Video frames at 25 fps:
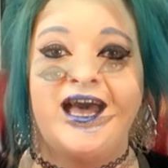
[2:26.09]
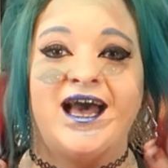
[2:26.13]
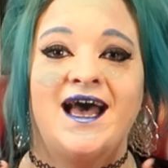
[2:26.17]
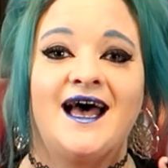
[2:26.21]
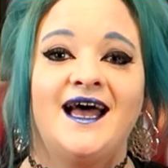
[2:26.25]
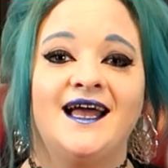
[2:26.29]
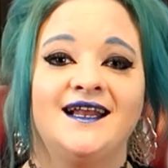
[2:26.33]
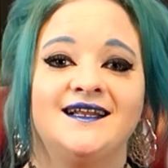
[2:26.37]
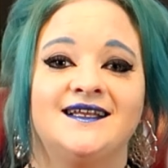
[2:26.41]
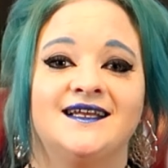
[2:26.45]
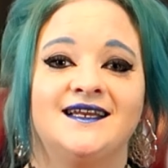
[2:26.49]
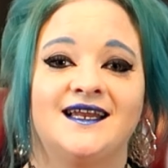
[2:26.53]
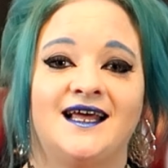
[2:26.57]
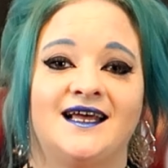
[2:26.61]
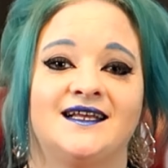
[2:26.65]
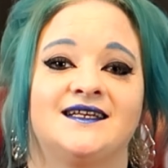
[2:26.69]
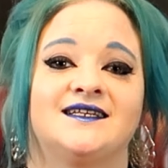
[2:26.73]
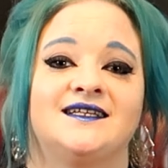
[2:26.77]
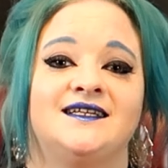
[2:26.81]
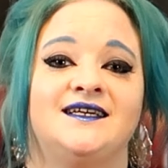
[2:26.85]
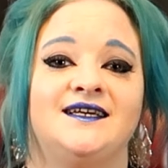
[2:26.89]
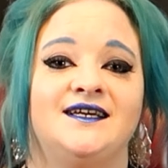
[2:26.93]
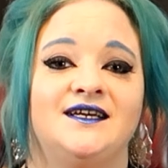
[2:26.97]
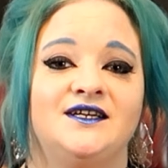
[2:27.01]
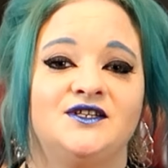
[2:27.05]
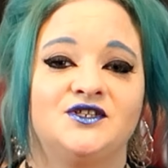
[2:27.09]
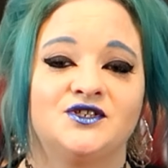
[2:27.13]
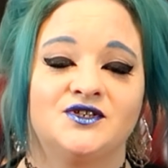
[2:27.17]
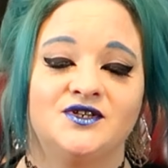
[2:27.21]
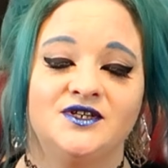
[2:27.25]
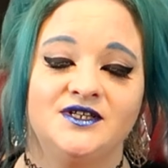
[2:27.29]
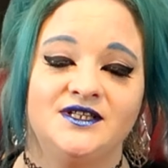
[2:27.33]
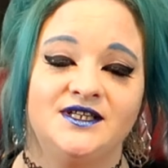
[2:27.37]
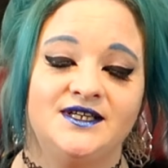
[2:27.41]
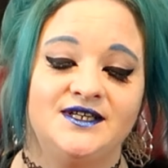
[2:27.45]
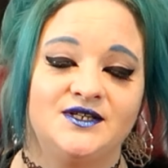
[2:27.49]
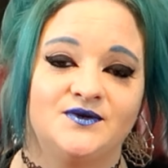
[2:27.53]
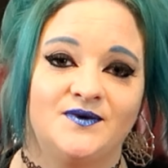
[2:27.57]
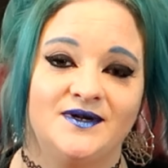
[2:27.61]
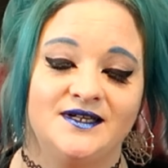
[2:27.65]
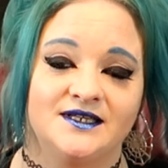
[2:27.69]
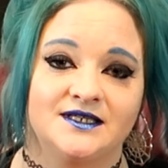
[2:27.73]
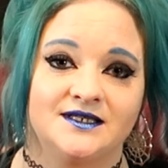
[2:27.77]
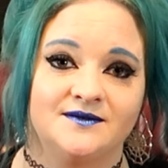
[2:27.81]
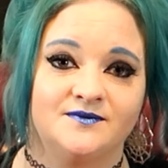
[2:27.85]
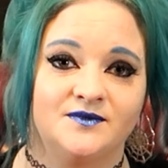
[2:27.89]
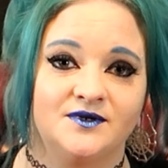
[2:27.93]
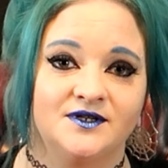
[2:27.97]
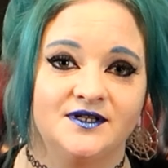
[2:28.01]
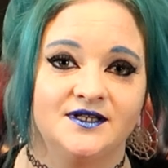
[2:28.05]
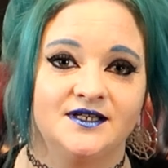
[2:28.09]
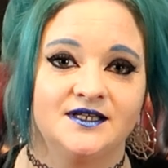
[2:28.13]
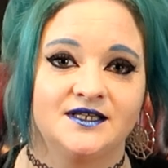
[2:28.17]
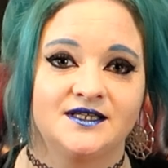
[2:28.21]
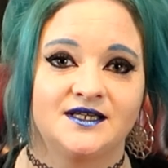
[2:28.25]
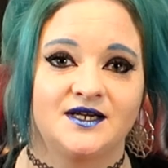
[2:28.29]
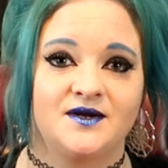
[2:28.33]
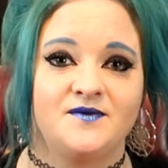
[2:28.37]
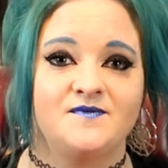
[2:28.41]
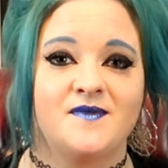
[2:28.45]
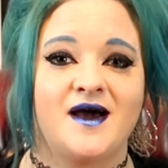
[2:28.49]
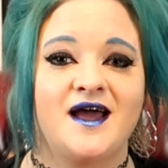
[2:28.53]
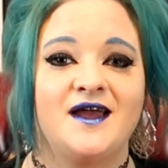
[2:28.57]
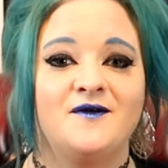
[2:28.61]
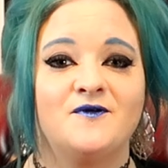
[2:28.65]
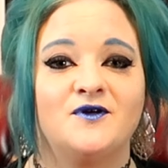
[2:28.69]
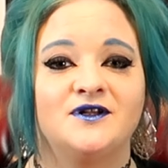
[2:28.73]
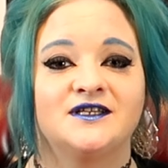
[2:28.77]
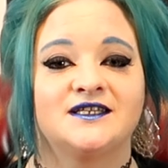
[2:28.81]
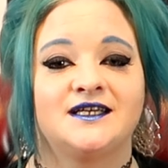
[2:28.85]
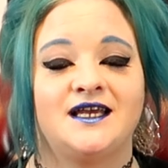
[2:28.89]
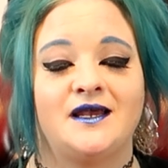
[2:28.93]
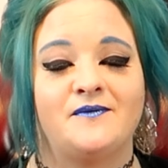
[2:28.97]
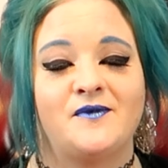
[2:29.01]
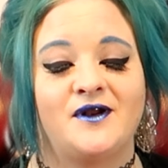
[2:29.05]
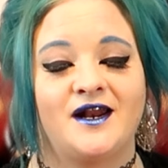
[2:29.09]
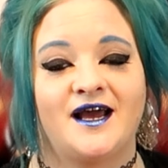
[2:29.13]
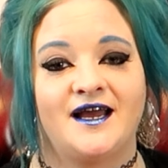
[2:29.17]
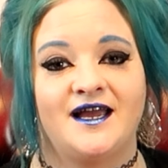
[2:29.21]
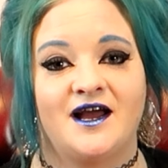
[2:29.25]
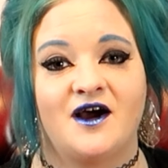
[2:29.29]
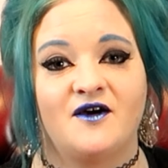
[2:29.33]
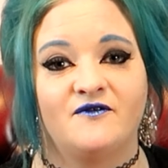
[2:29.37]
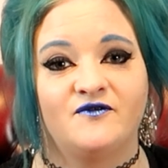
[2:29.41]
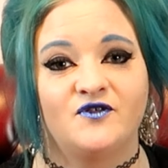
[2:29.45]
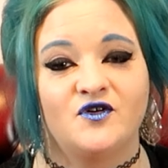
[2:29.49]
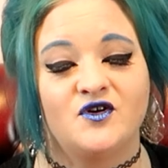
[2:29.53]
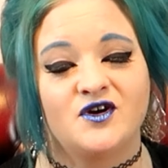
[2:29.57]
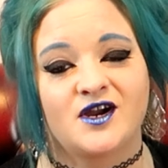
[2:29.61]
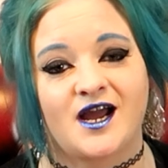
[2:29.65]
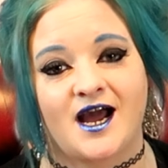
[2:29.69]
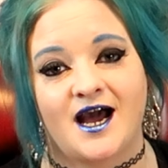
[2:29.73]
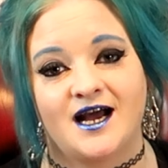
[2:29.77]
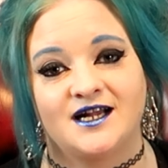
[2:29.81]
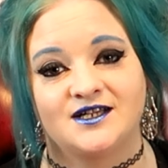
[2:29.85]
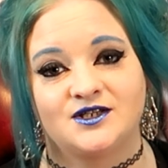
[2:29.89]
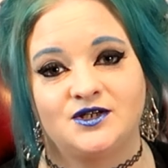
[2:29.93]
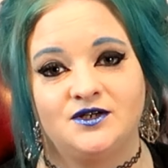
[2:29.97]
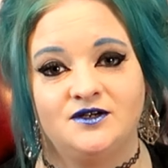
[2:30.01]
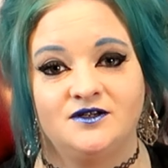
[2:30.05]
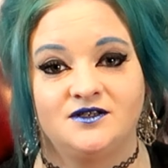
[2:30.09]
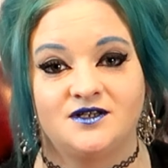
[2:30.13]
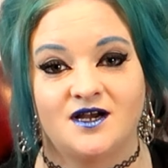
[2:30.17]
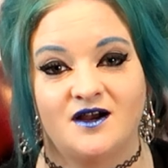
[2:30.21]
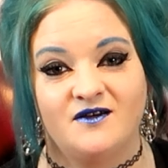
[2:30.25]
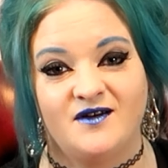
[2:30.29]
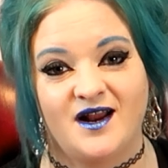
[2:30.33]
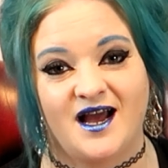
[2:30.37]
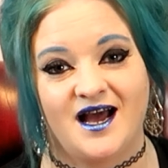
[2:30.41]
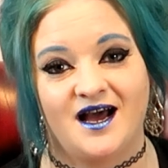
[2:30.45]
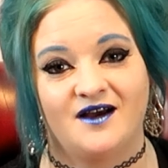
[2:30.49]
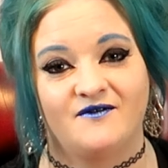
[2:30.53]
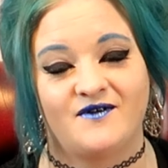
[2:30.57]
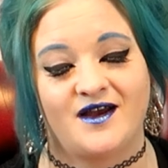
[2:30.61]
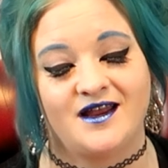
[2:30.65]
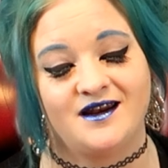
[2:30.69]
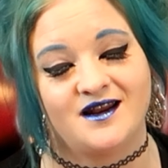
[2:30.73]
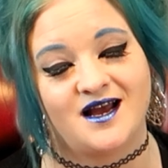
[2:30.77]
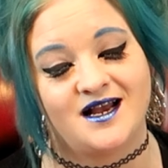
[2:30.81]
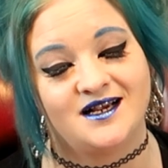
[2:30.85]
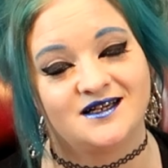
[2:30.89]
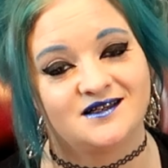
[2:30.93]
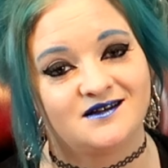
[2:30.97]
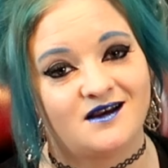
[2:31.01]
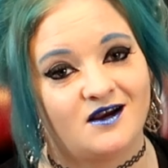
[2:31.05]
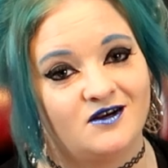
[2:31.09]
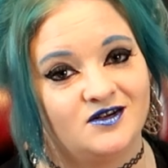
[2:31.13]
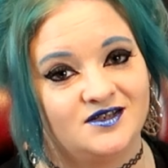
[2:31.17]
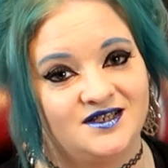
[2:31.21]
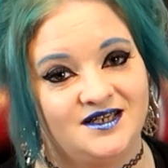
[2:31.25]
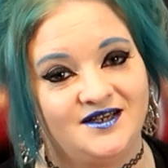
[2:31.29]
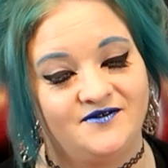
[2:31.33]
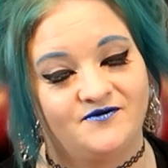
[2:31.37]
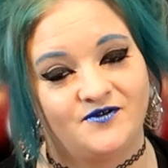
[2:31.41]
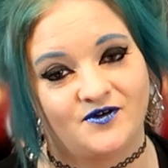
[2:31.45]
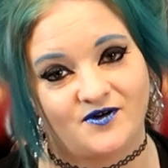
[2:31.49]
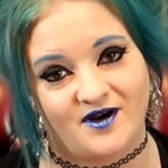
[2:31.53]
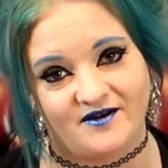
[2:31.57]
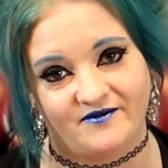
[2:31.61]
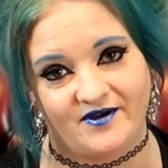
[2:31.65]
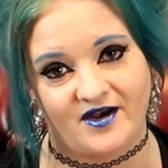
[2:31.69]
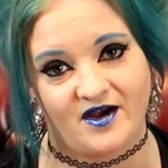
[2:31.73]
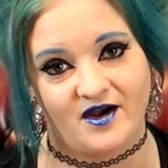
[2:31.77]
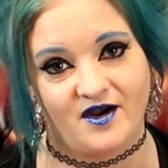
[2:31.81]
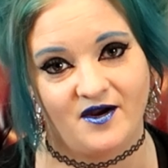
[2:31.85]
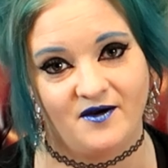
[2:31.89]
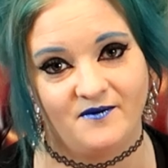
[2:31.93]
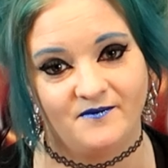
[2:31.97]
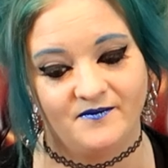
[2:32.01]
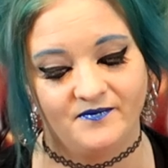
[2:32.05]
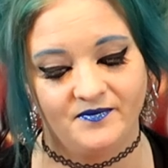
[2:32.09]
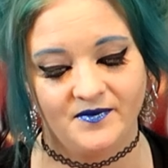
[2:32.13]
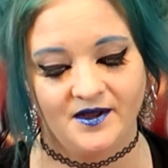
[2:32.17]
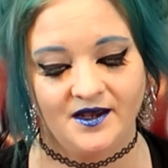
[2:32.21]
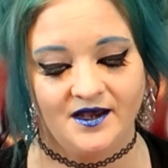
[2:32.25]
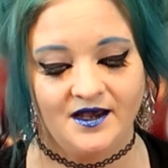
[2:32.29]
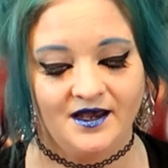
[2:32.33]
And lastly, during these winter months, you might want to keep an eye out for cats who don't have a nice cosy forever home.